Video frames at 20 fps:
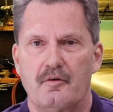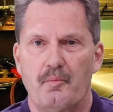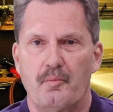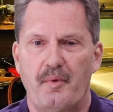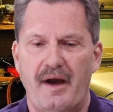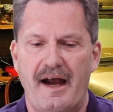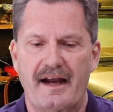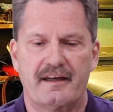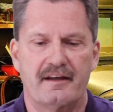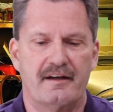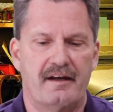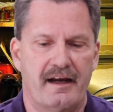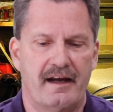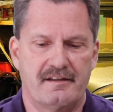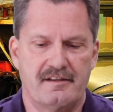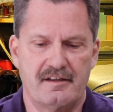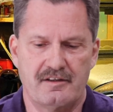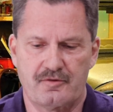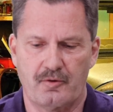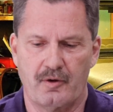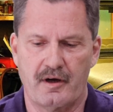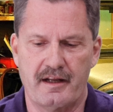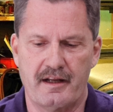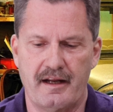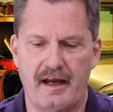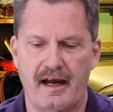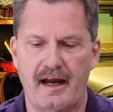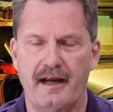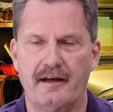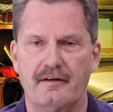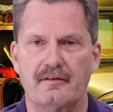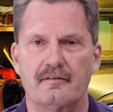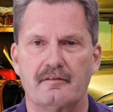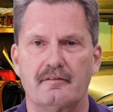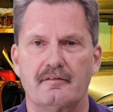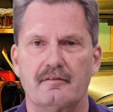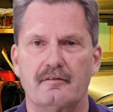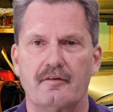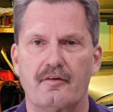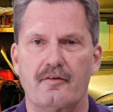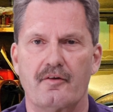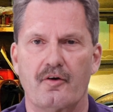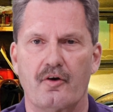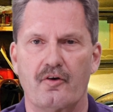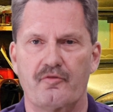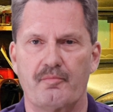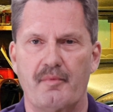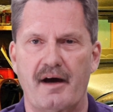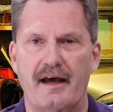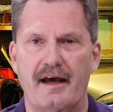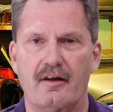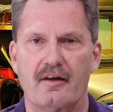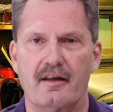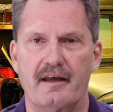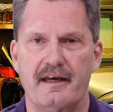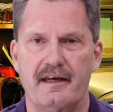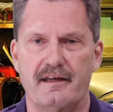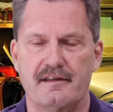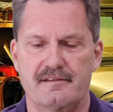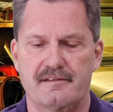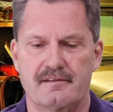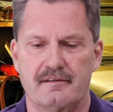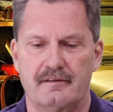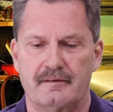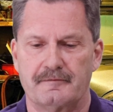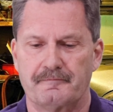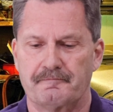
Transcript: Back in 1929, those Model A's,